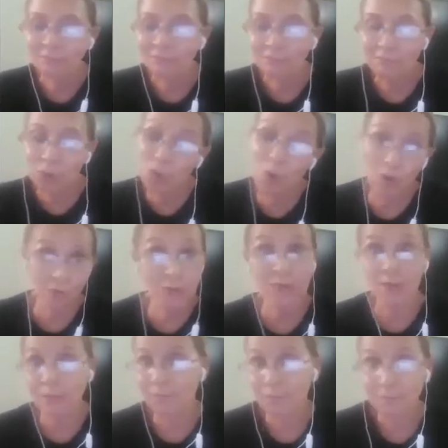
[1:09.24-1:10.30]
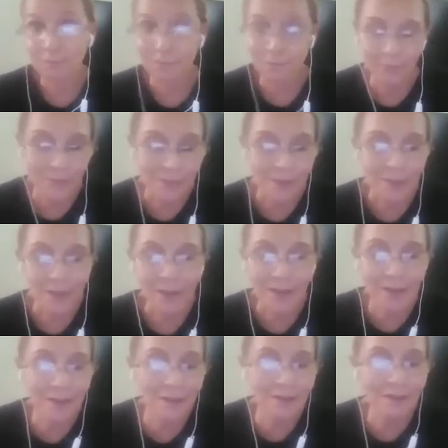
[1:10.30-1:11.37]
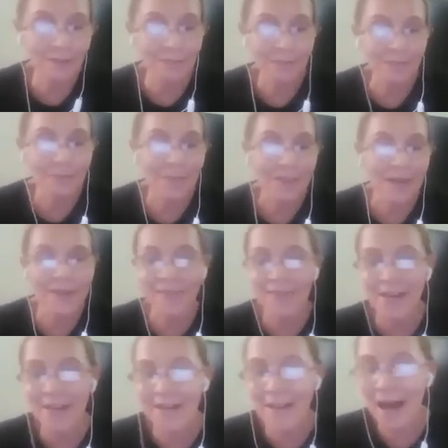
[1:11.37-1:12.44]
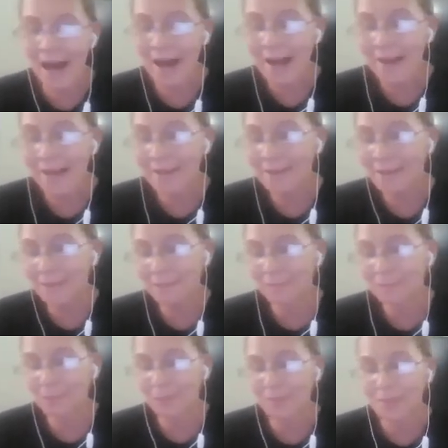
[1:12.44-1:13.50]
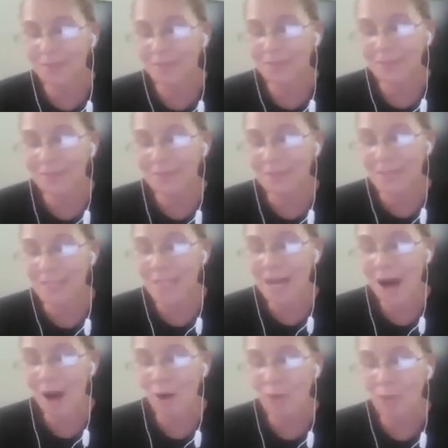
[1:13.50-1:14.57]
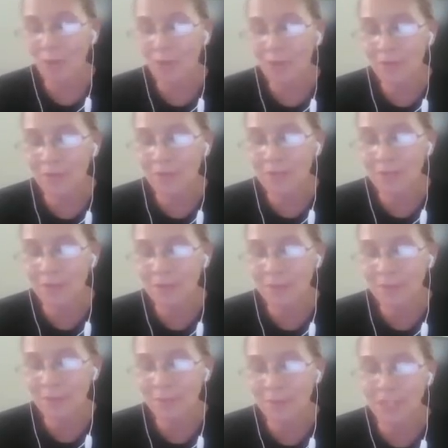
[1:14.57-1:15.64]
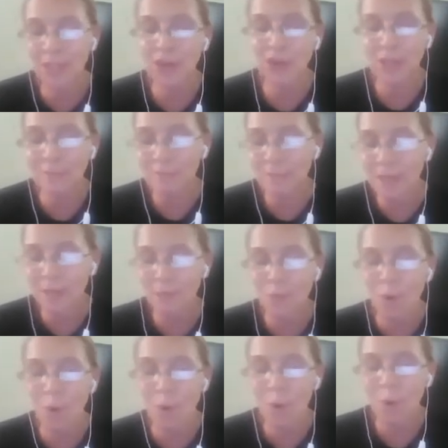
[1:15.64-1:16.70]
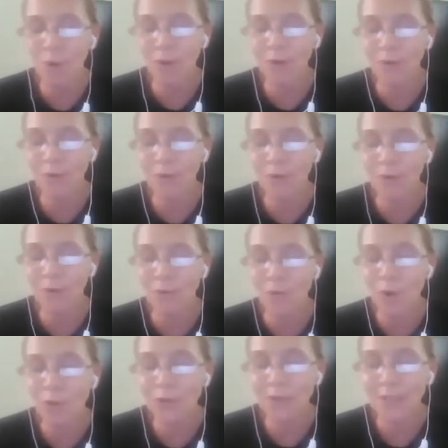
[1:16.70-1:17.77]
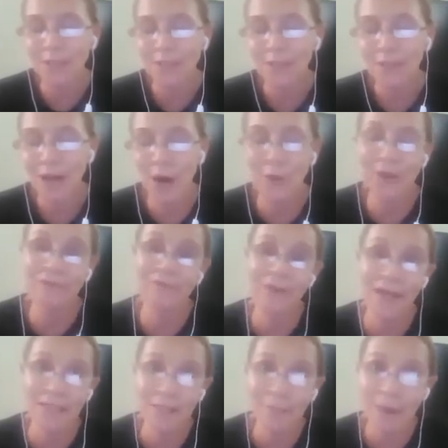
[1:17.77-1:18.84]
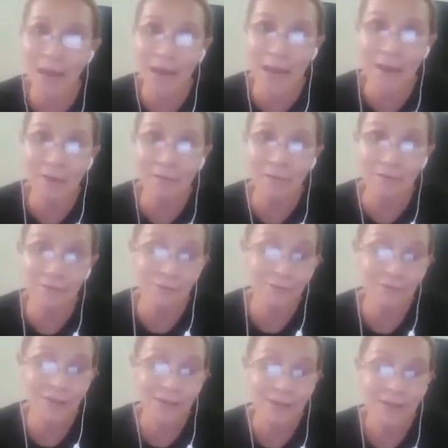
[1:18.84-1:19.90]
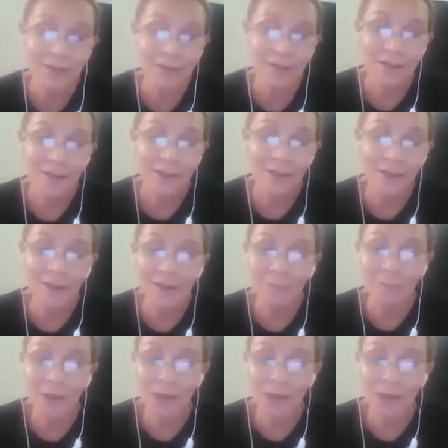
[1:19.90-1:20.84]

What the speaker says: quotes, and then I see how this particular meme or quote, how it affects my life, and